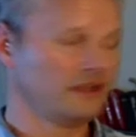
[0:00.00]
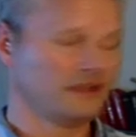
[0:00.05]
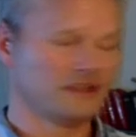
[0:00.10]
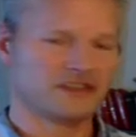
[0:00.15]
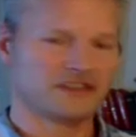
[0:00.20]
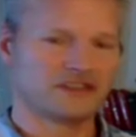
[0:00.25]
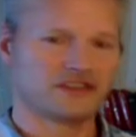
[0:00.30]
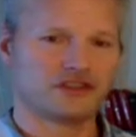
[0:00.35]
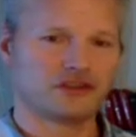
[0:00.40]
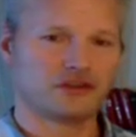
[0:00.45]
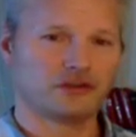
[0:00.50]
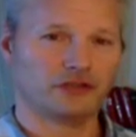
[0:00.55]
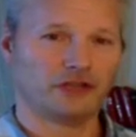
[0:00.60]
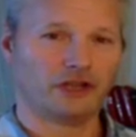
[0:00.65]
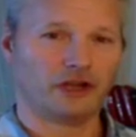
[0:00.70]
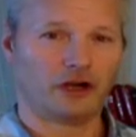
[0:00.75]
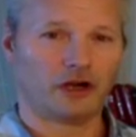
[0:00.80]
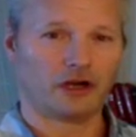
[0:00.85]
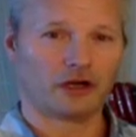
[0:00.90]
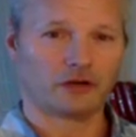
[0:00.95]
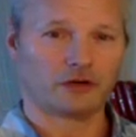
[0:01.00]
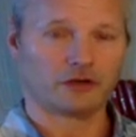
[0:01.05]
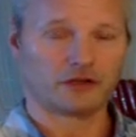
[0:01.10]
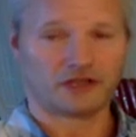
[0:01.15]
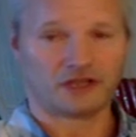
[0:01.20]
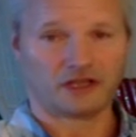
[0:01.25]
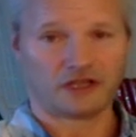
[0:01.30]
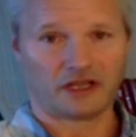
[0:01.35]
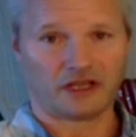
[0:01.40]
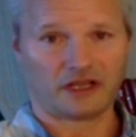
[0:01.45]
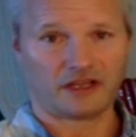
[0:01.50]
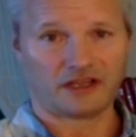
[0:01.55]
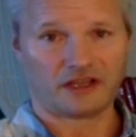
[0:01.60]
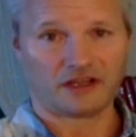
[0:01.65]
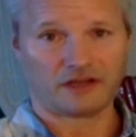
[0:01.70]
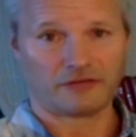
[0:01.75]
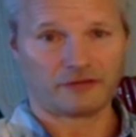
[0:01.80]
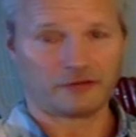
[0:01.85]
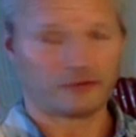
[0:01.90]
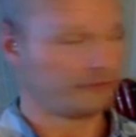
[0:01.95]
This is the only awkward thing I
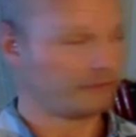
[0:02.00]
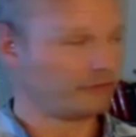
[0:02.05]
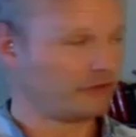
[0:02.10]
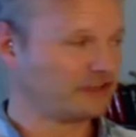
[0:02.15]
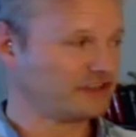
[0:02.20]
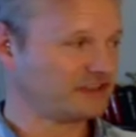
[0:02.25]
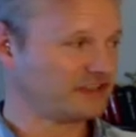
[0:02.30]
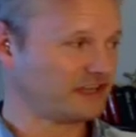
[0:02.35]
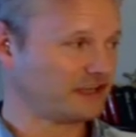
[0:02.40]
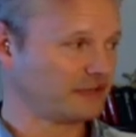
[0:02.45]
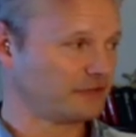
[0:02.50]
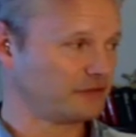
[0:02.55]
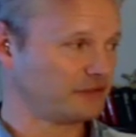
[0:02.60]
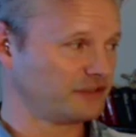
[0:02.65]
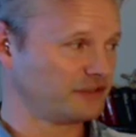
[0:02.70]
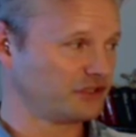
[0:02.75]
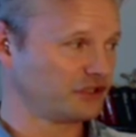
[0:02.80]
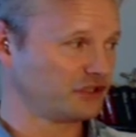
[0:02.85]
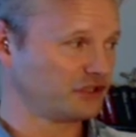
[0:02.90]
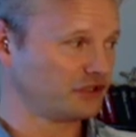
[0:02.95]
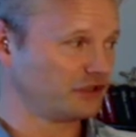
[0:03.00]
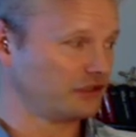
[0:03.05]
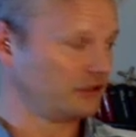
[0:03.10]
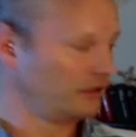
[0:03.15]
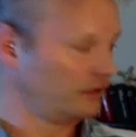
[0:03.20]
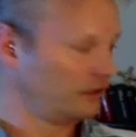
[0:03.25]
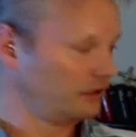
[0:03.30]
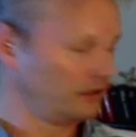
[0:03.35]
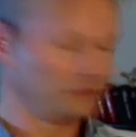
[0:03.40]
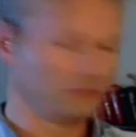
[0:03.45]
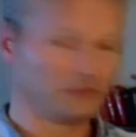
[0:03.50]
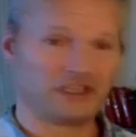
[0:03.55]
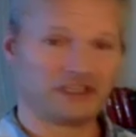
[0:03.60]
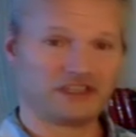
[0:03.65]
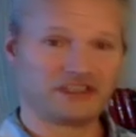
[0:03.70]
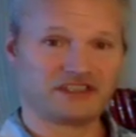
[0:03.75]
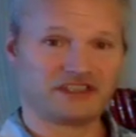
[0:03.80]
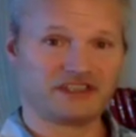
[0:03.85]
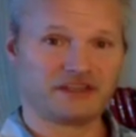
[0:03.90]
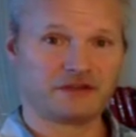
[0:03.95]
think for my second position. I'm
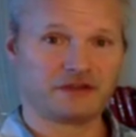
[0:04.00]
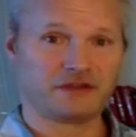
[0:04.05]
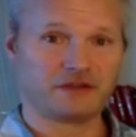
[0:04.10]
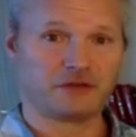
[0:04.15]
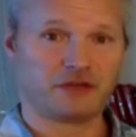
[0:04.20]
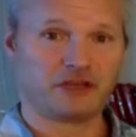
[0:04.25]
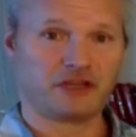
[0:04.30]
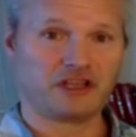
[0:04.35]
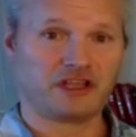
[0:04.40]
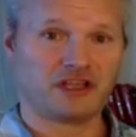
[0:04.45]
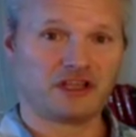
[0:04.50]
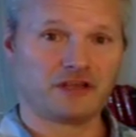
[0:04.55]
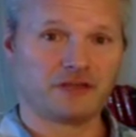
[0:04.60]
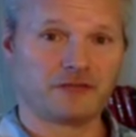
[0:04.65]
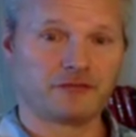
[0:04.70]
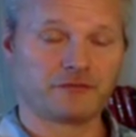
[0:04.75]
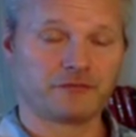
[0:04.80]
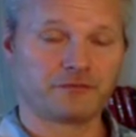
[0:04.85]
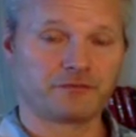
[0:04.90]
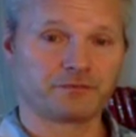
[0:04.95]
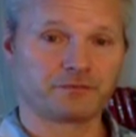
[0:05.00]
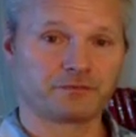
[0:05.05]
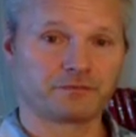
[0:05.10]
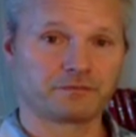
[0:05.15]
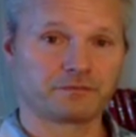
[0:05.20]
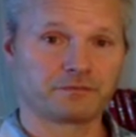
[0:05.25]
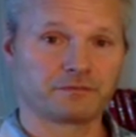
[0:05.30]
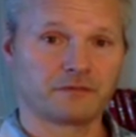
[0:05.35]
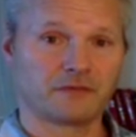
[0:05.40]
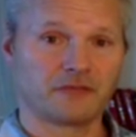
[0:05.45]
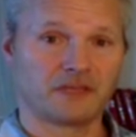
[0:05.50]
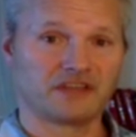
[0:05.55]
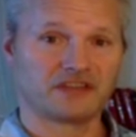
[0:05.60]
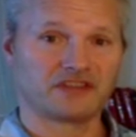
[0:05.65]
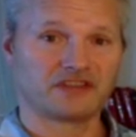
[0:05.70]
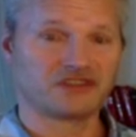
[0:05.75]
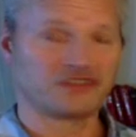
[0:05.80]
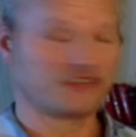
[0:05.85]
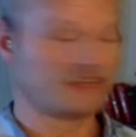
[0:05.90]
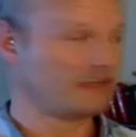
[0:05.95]
playing C with the pinky,
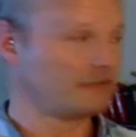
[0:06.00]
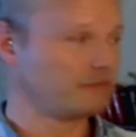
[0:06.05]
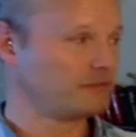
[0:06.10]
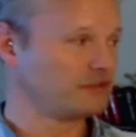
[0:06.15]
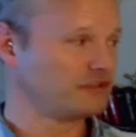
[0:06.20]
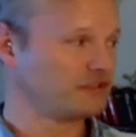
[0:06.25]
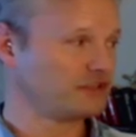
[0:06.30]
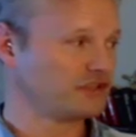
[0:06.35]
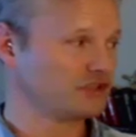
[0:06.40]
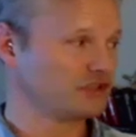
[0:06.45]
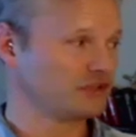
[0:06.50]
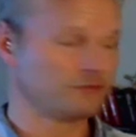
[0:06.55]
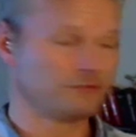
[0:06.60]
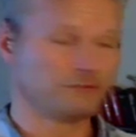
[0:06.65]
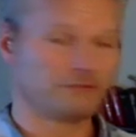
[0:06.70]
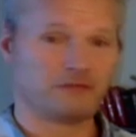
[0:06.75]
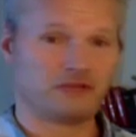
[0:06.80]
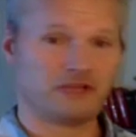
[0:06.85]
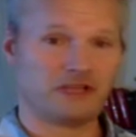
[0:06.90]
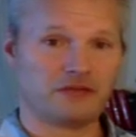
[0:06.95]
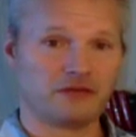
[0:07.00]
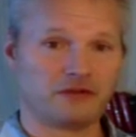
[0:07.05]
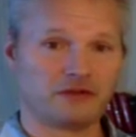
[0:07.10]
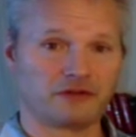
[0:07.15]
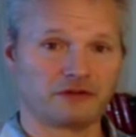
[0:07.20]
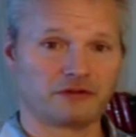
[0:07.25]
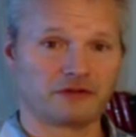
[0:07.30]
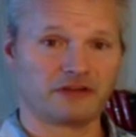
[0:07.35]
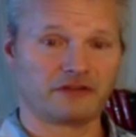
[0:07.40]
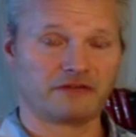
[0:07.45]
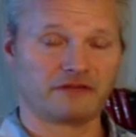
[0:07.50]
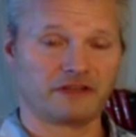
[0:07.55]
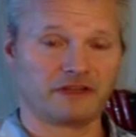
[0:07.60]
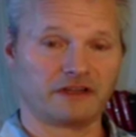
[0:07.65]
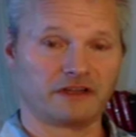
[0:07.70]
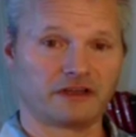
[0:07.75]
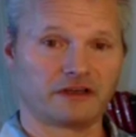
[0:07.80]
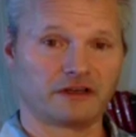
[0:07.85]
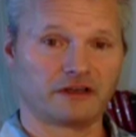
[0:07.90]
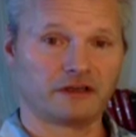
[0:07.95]
to stay in position, B with the ring
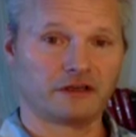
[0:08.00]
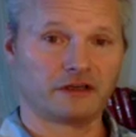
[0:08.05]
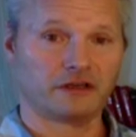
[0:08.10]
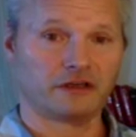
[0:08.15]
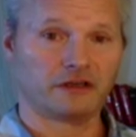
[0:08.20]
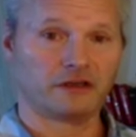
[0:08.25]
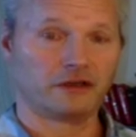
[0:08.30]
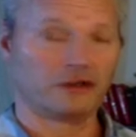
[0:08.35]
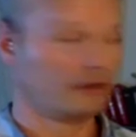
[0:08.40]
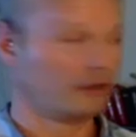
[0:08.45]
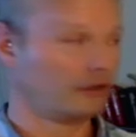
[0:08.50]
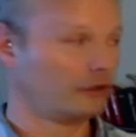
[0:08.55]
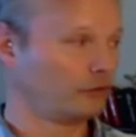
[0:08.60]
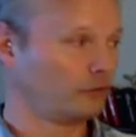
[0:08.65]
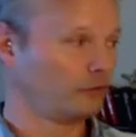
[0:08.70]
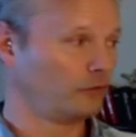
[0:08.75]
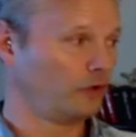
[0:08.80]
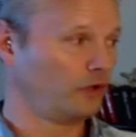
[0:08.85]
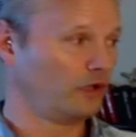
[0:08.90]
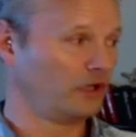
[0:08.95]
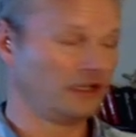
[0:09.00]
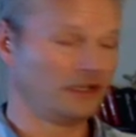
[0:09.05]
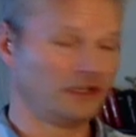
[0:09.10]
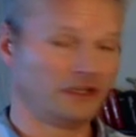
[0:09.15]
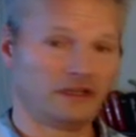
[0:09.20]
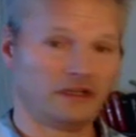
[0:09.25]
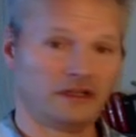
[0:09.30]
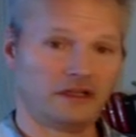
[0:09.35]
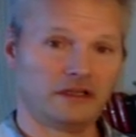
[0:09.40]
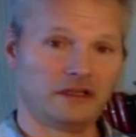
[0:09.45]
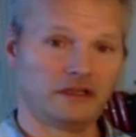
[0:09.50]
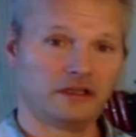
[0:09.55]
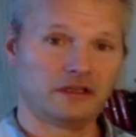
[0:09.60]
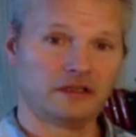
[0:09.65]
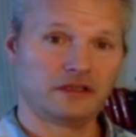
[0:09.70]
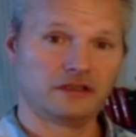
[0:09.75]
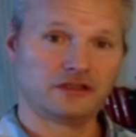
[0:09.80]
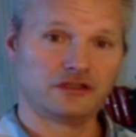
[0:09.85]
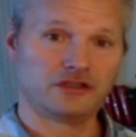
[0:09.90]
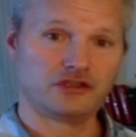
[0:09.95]
finger on 1,
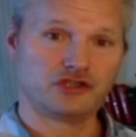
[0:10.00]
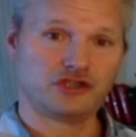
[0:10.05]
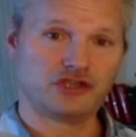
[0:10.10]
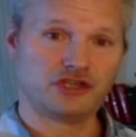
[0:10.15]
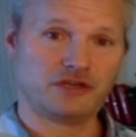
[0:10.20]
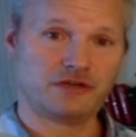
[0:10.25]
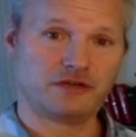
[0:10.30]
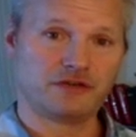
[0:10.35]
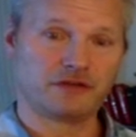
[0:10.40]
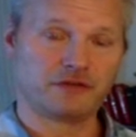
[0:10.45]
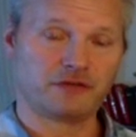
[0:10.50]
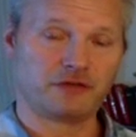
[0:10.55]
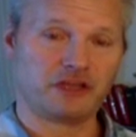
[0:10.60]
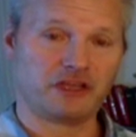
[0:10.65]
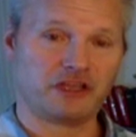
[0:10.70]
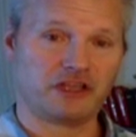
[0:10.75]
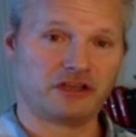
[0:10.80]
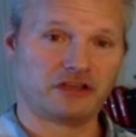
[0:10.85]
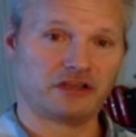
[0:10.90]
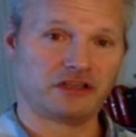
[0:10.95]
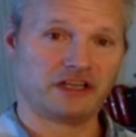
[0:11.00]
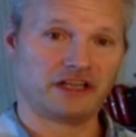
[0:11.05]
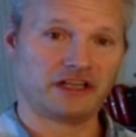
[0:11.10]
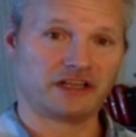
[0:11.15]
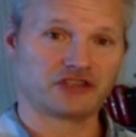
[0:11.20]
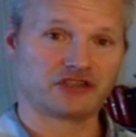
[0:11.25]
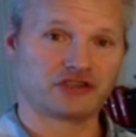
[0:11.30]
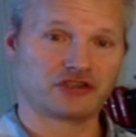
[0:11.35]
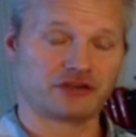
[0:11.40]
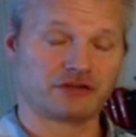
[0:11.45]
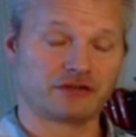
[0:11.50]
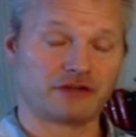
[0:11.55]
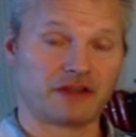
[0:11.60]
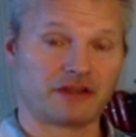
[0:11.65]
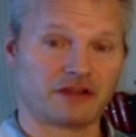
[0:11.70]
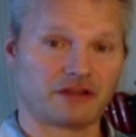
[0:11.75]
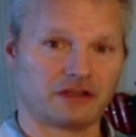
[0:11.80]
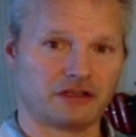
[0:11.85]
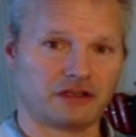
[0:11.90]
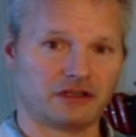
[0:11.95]
G with the pinky on the next string
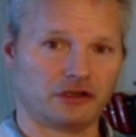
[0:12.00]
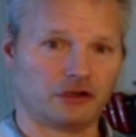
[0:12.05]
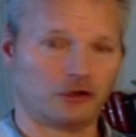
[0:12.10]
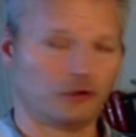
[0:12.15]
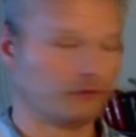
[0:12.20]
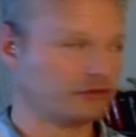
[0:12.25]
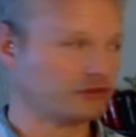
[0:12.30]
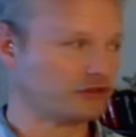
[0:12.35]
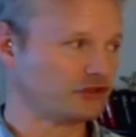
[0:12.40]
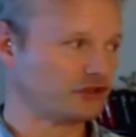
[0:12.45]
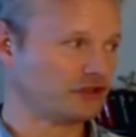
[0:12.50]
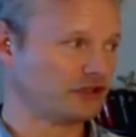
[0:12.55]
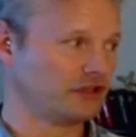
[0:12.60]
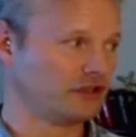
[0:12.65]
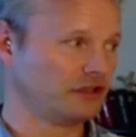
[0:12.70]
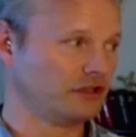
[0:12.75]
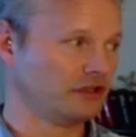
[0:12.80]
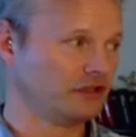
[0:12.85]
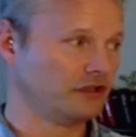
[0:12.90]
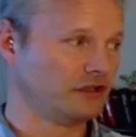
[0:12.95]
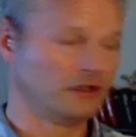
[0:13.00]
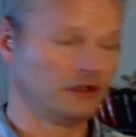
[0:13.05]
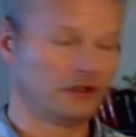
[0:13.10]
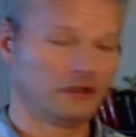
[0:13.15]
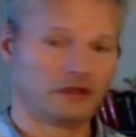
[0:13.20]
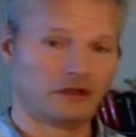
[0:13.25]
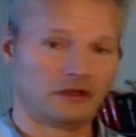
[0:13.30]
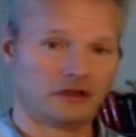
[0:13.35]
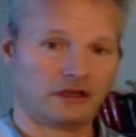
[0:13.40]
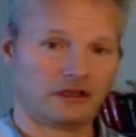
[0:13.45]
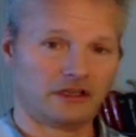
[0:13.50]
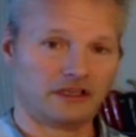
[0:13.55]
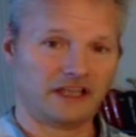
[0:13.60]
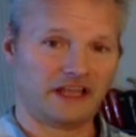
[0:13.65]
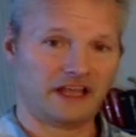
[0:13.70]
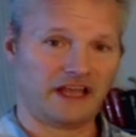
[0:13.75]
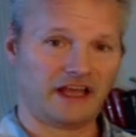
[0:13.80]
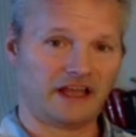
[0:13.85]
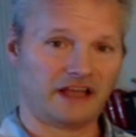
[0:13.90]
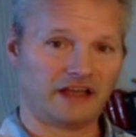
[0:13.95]
rather than an open string on
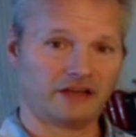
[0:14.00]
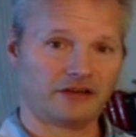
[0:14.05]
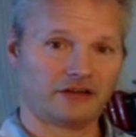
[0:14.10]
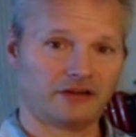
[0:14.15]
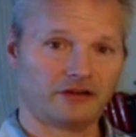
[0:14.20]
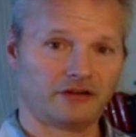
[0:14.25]
the and.